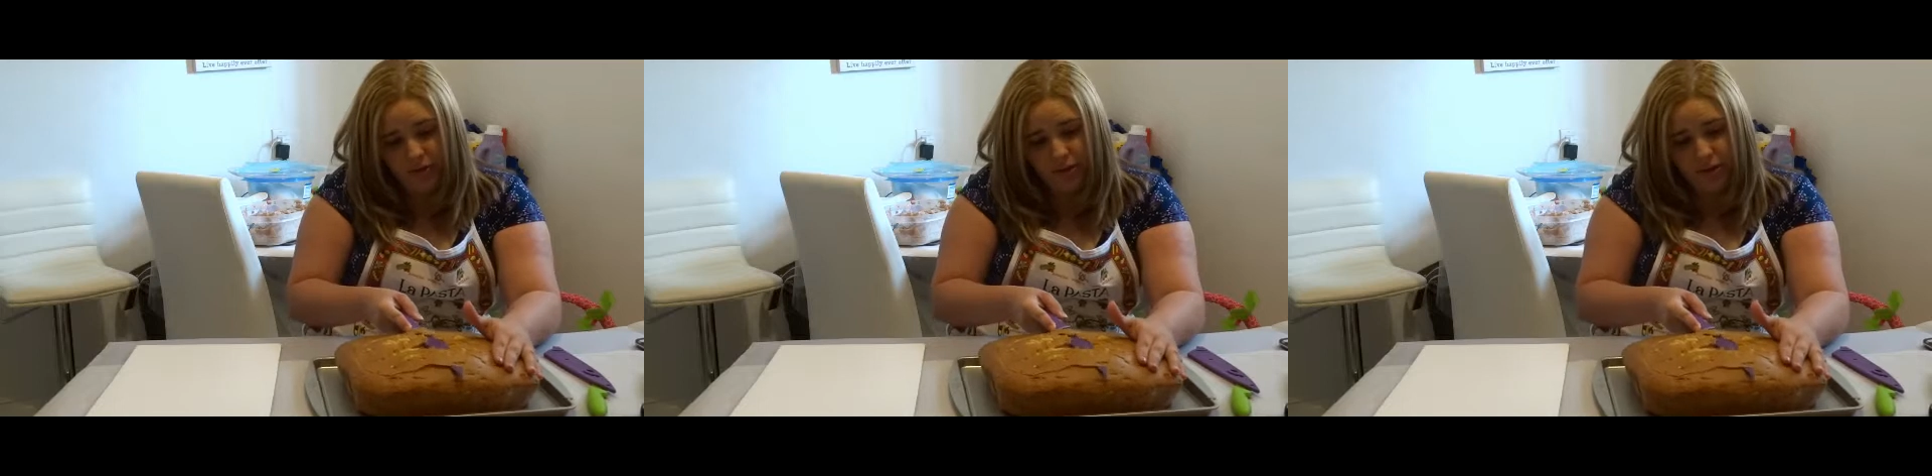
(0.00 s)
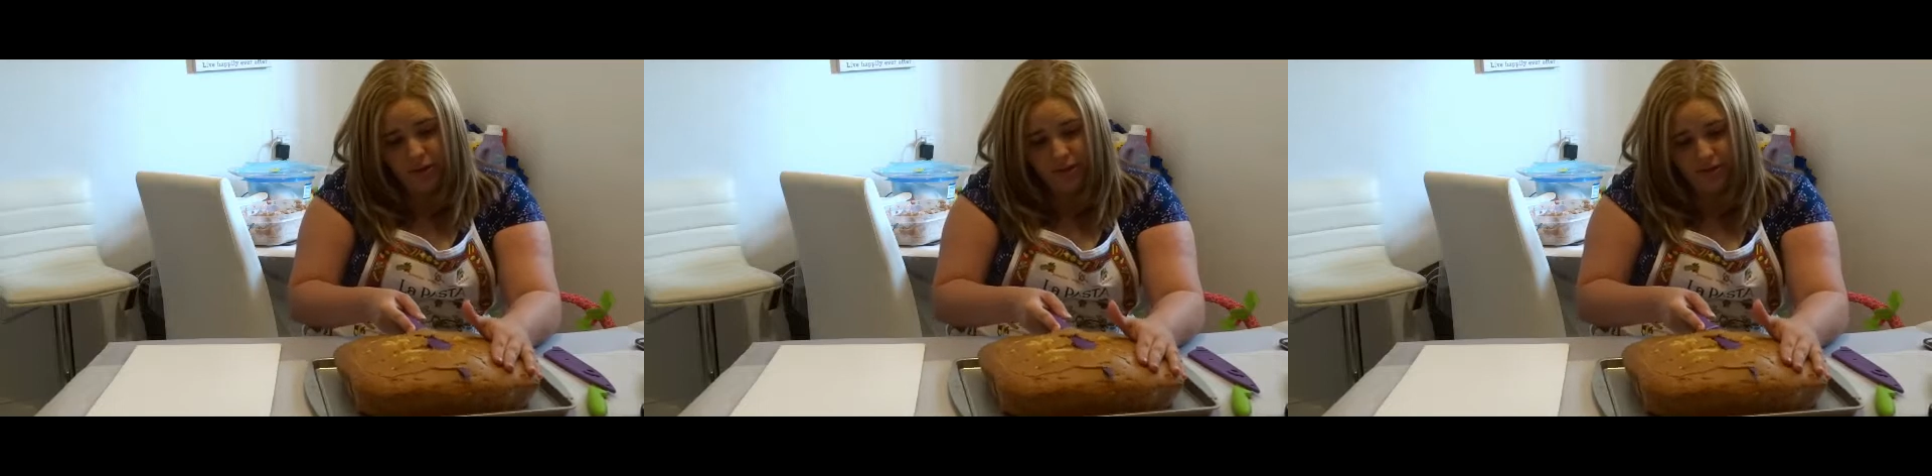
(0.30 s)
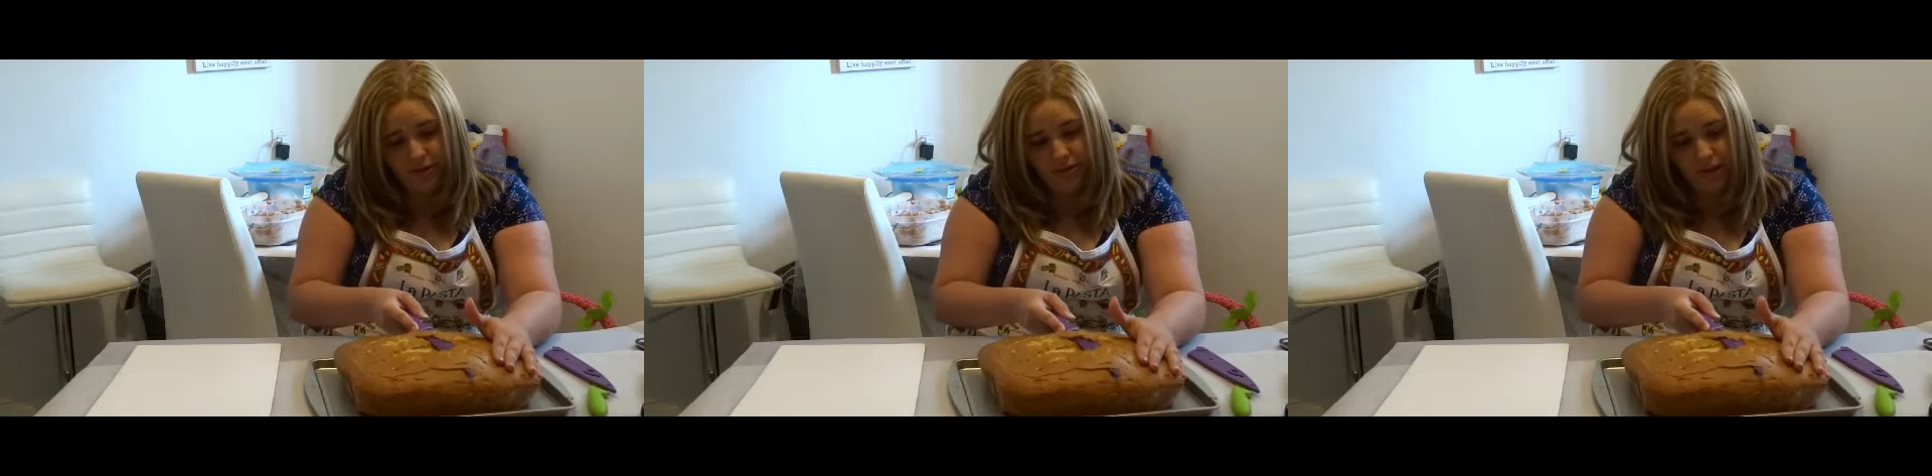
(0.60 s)
you can leave
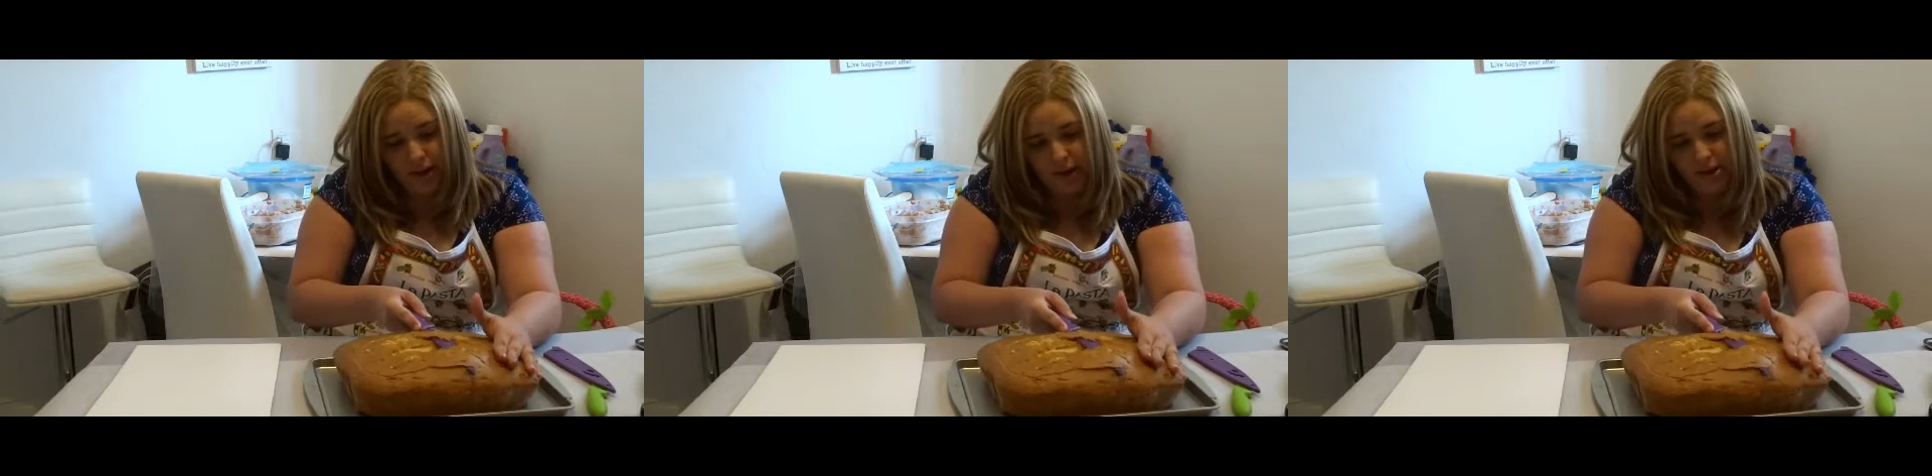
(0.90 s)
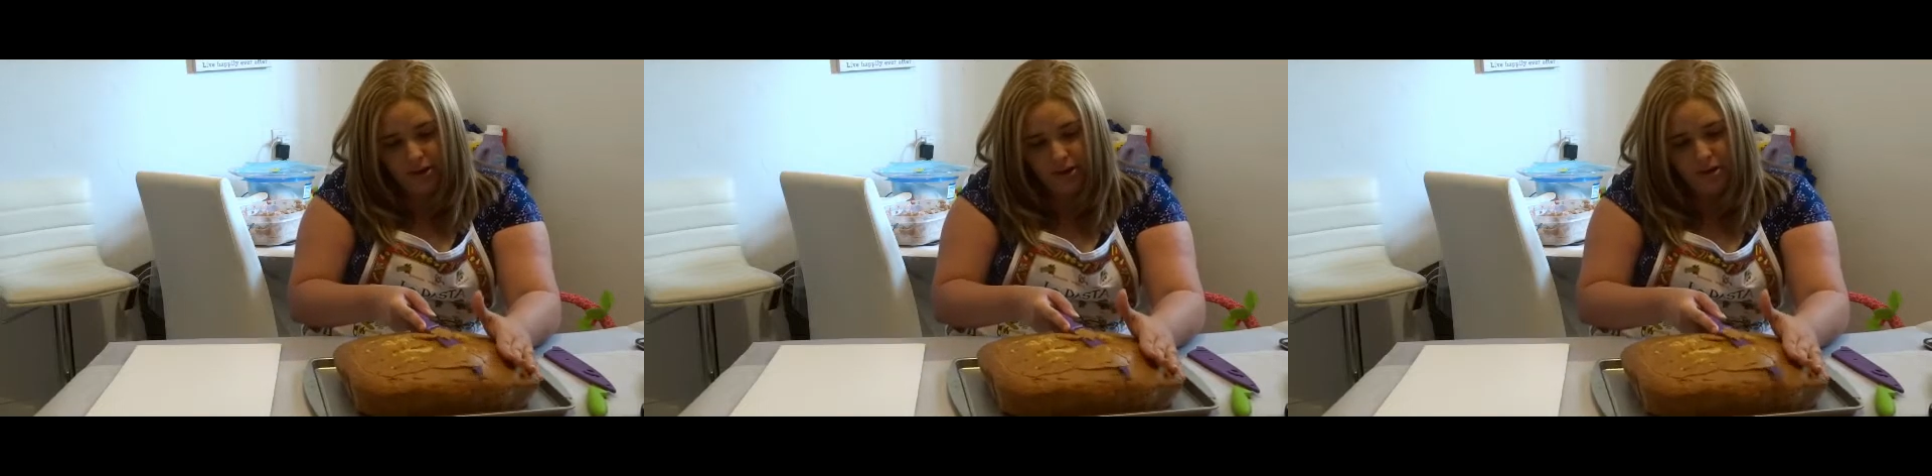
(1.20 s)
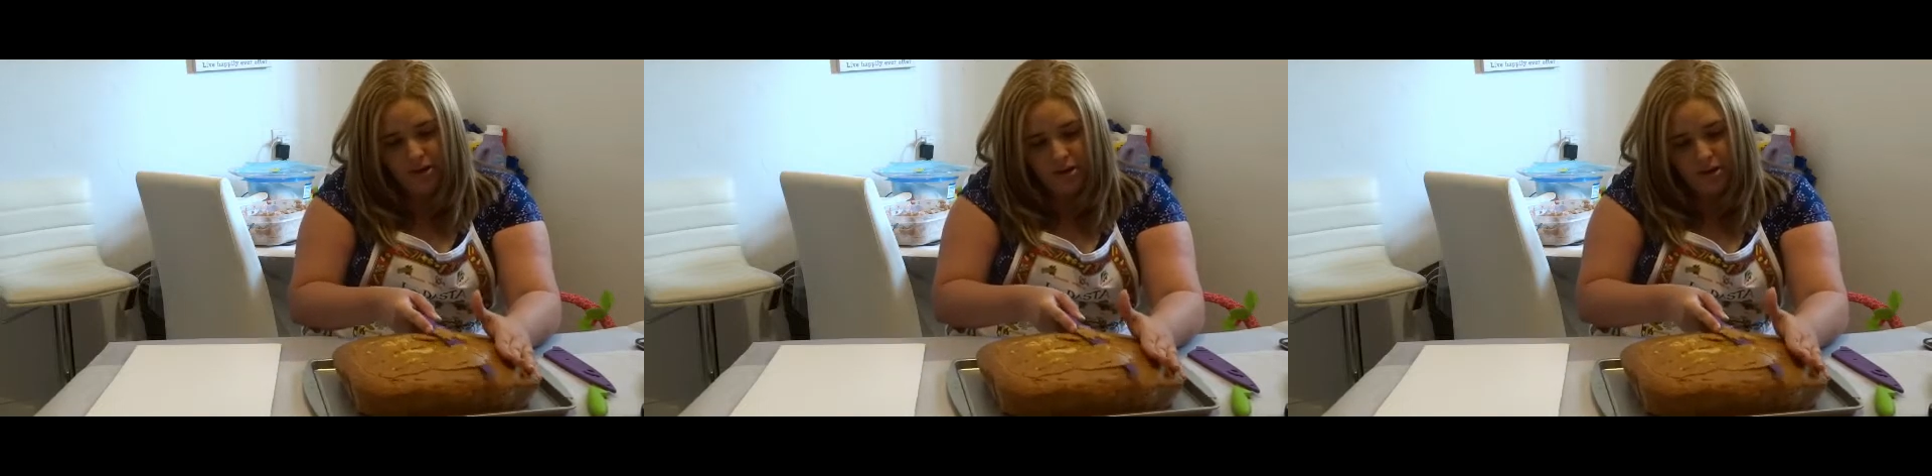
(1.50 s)
it for
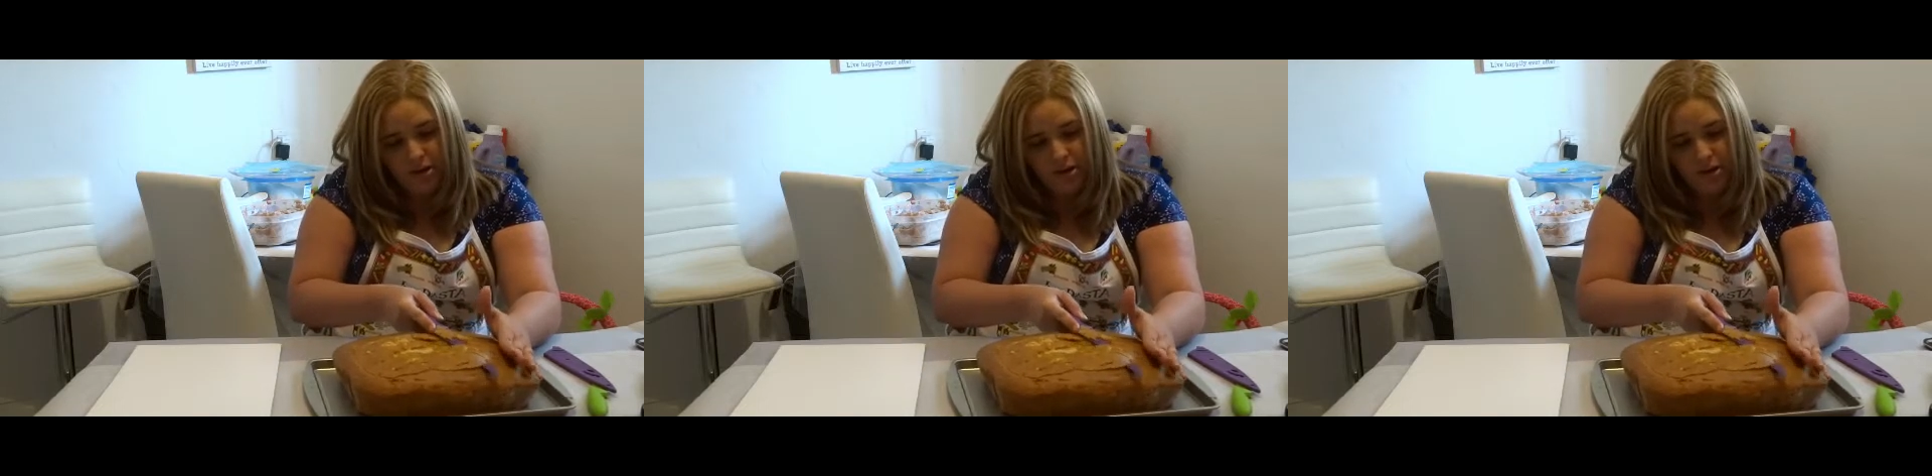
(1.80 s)
later,